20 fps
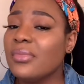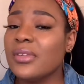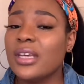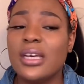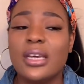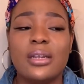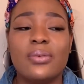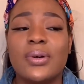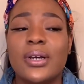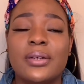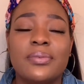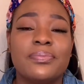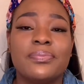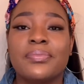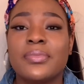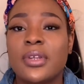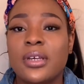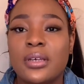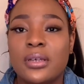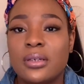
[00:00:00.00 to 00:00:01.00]
Anyway,
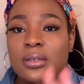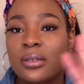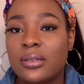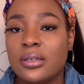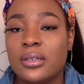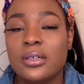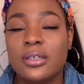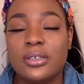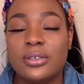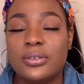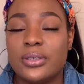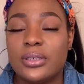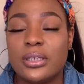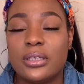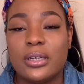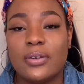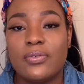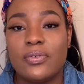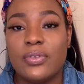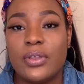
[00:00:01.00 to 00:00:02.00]
you see
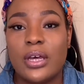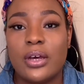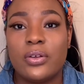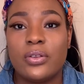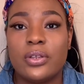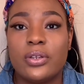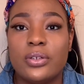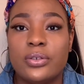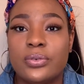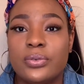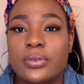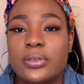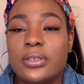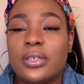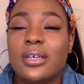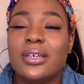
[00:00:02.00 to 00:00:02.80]
it for that on the news.